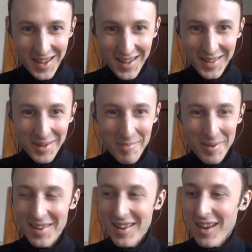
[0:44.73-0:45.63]
A little
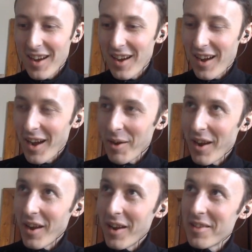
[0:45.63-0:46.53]
bit.
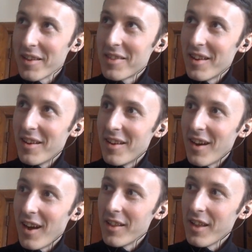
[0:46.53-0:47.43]
I think
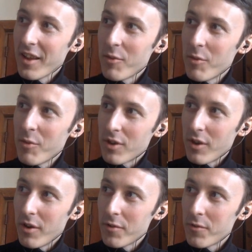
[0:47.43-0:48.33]
that I like what
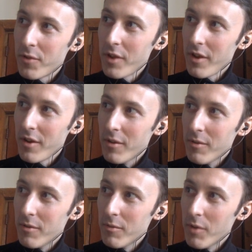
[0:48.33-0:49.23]
Charles Fourier
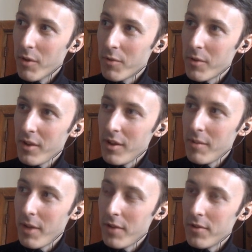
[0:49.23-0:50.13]
wrote when he
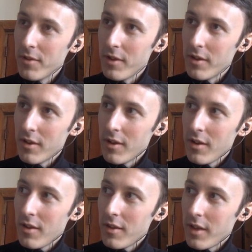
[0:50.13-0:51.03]
imagined
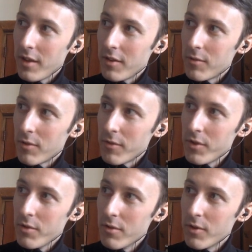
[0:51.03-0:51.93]
that sort of the
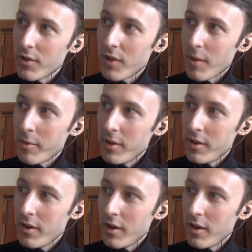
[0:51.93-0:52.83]
universe
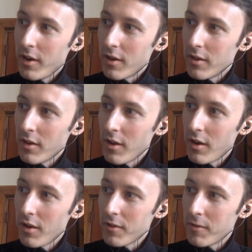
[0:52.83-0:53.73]
operated on
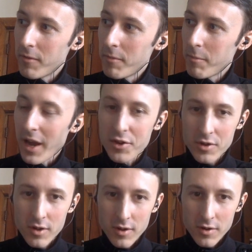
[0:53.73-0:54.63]
laws of
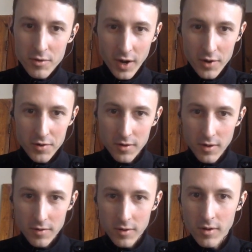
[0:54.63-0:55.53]
passionate attraction,
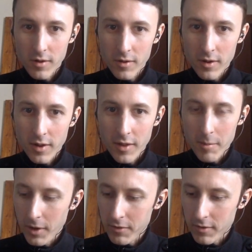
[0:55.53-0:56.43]
as he called it, and
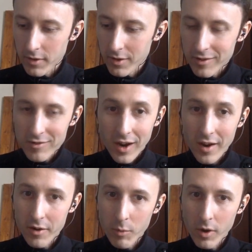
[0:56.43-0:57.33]
that basically
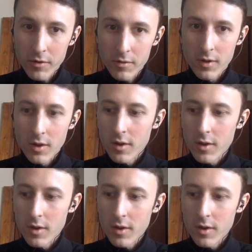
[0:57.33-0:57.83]
desire was